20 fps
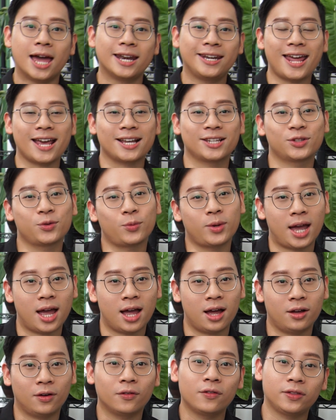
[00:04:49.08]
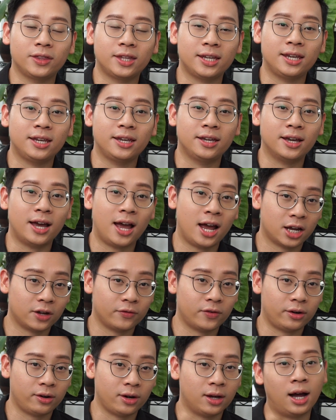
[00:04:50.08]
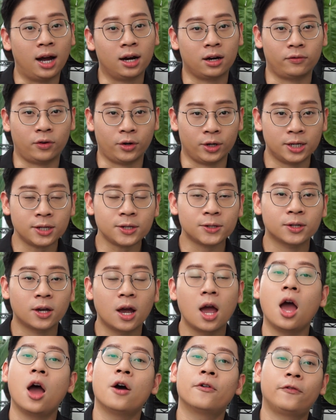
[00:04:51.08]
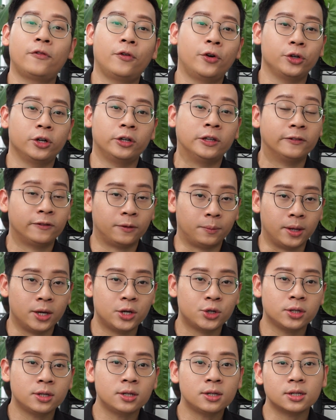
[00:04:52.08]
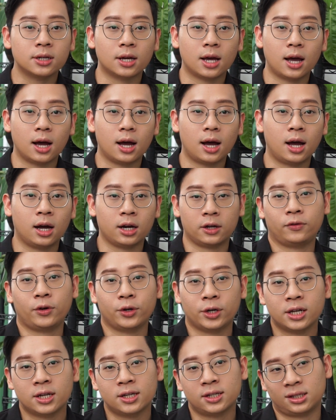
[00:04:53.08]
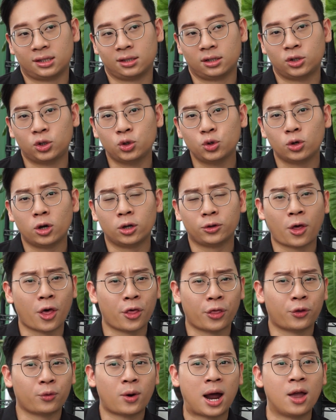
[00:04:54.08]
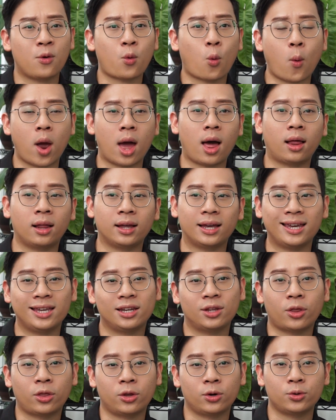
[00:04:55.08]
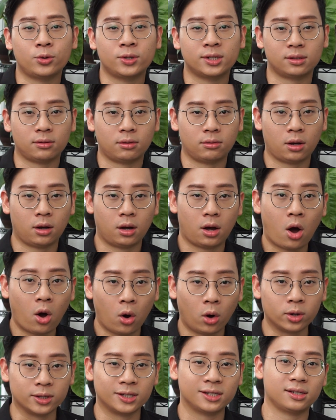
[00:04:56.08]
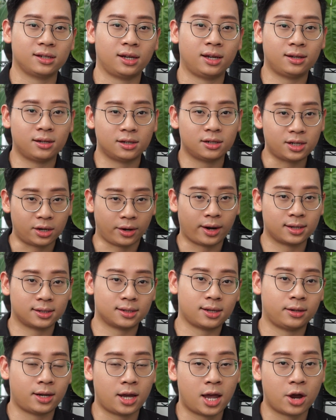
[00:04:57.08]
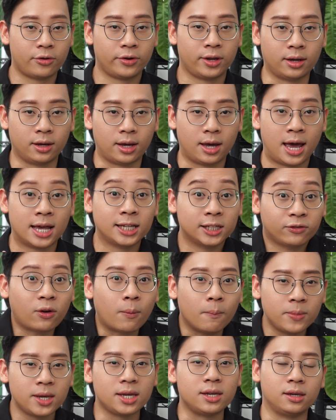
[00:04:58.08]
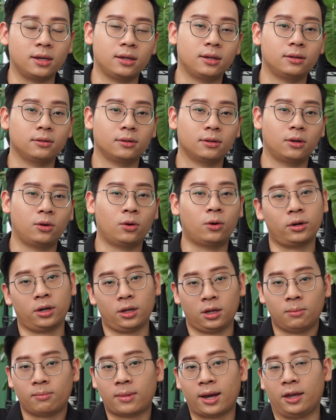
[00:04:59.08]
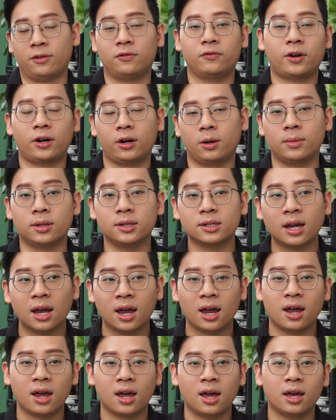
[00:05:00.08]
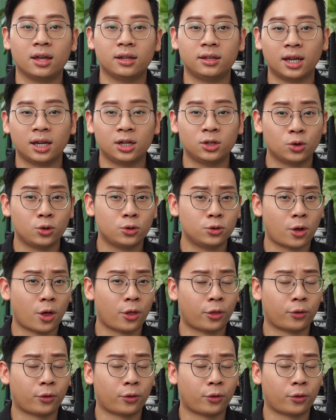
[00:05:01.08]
Next, we have the Echeveria agavoides. For your information, agavoides do not thrive well in those hot and direct sun area. As for me, or in my environment, they don't